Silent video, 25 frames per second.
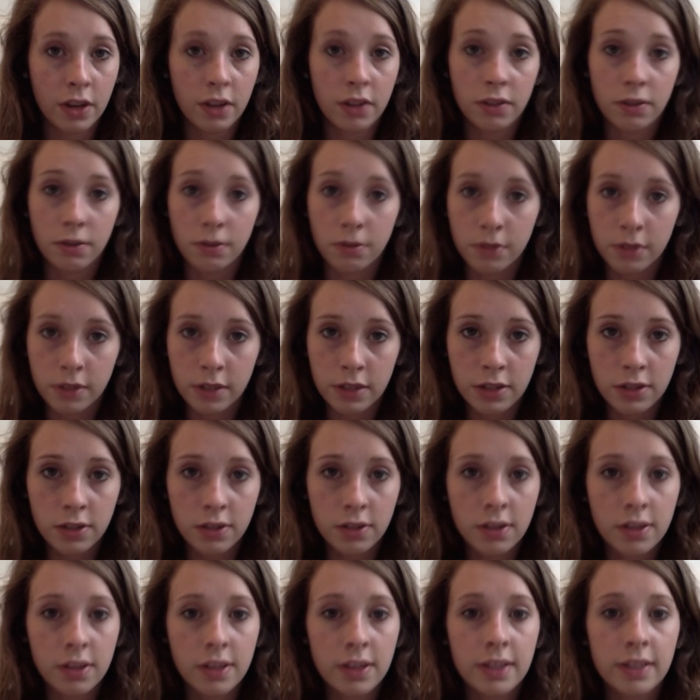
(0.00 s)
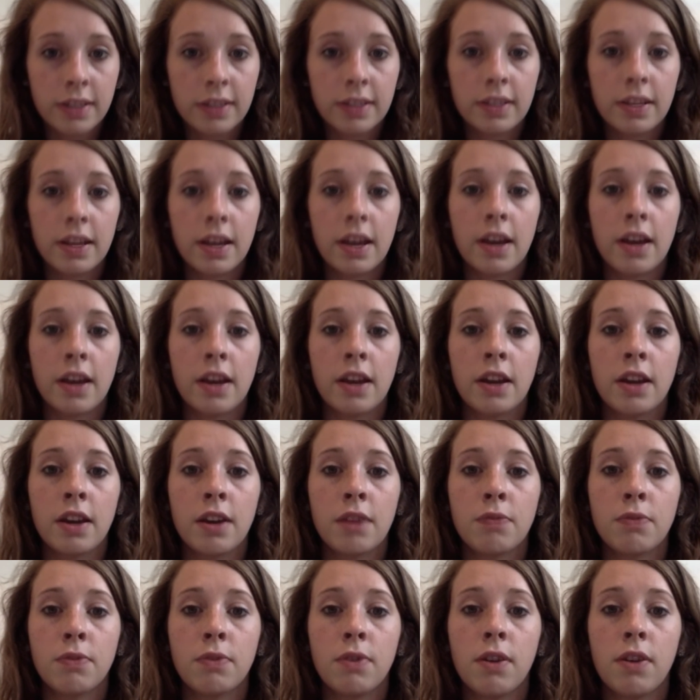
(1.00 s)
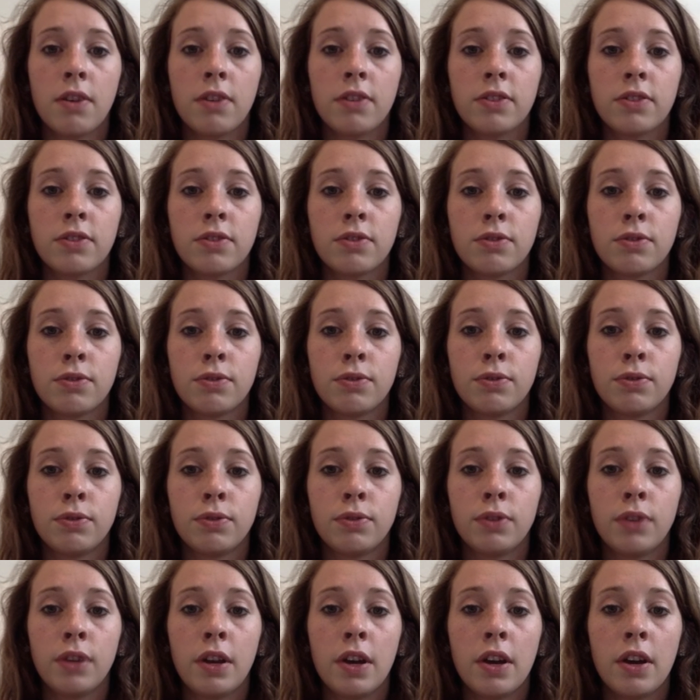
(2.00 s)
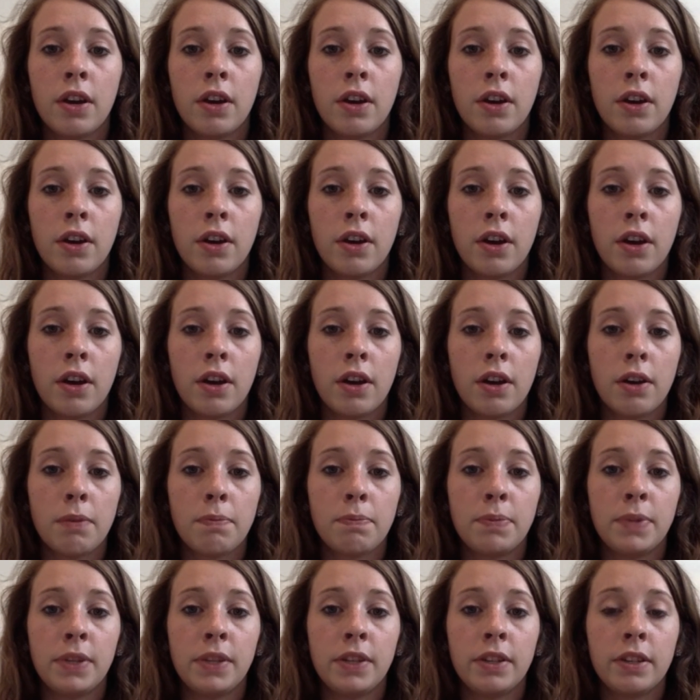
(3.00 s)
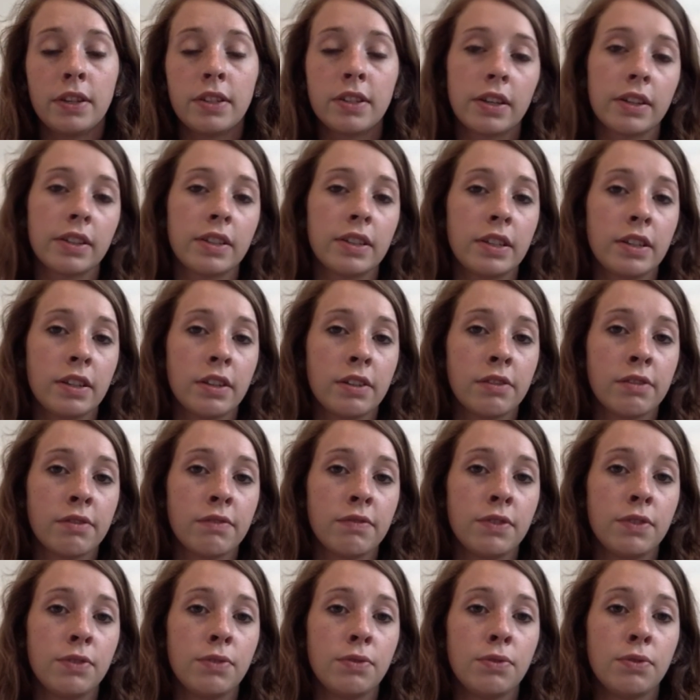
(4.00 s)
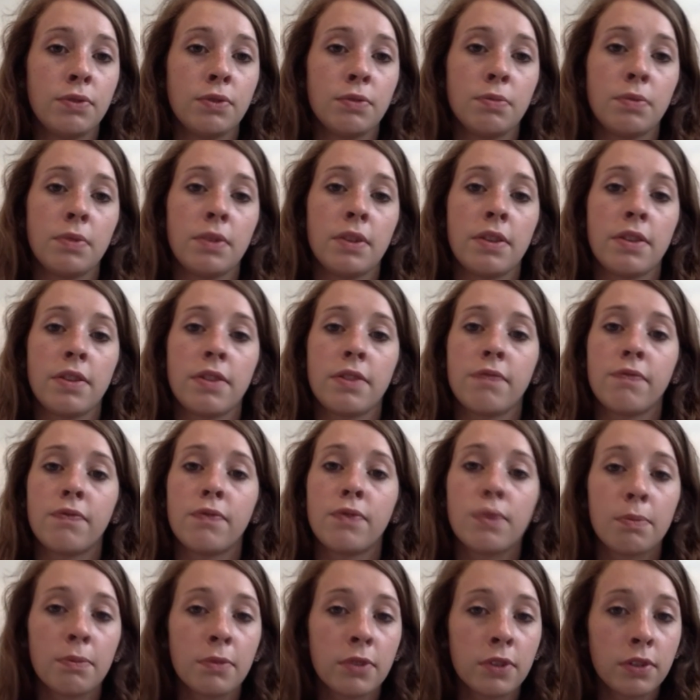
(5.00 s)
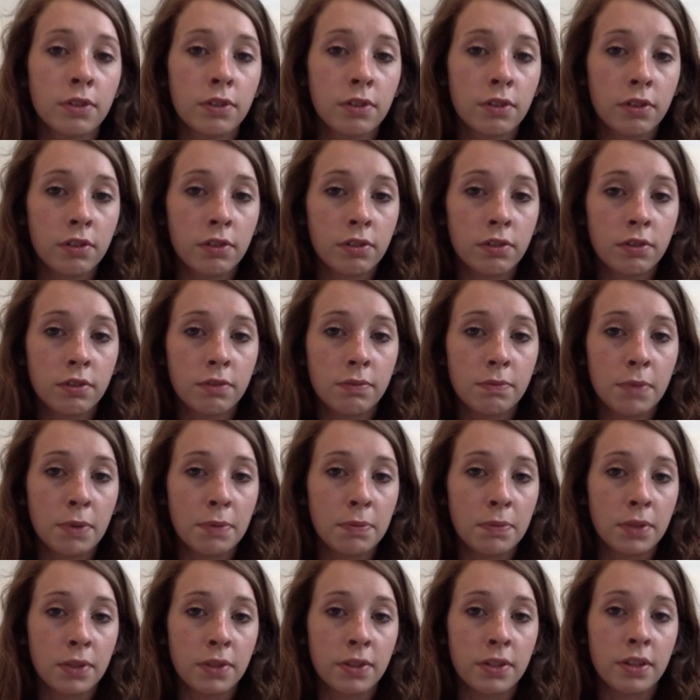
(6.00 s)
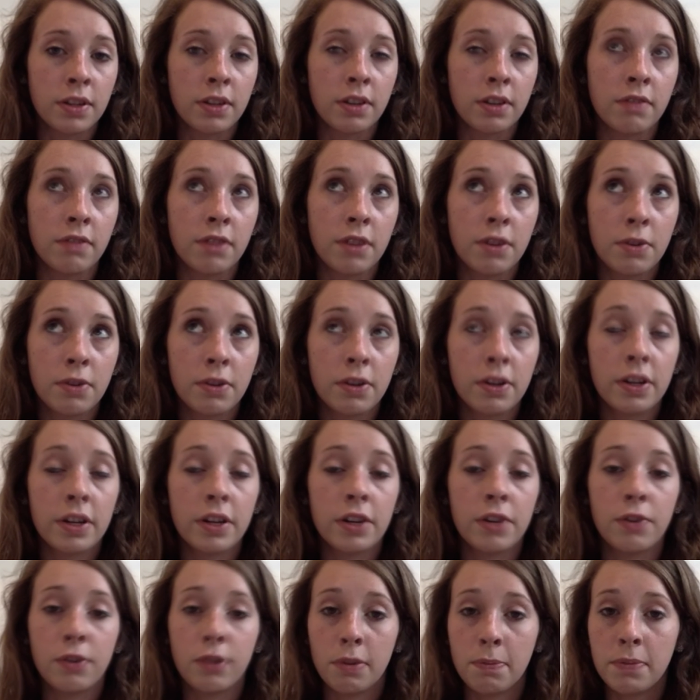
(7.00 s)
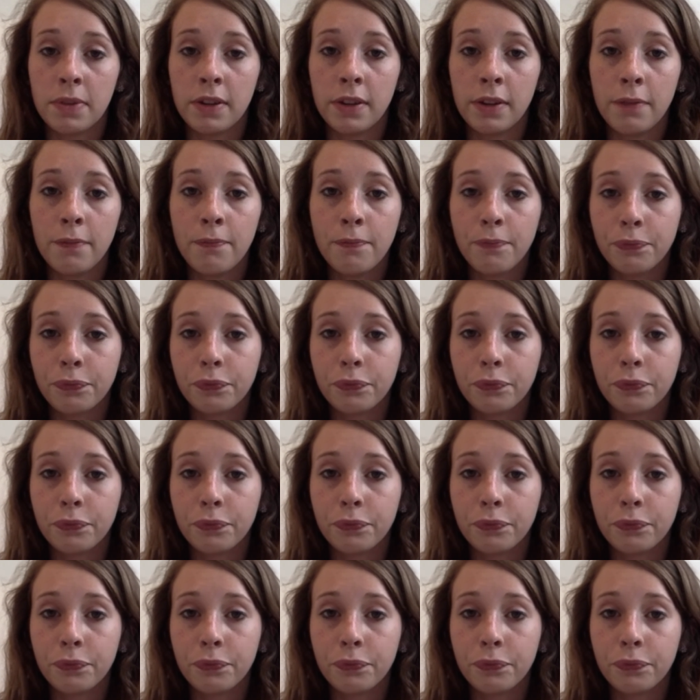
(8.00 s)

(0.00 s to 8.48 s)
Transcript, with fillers: So in addition to this, I will also be conducting interviews with former members EOKA and EOKA-B, B,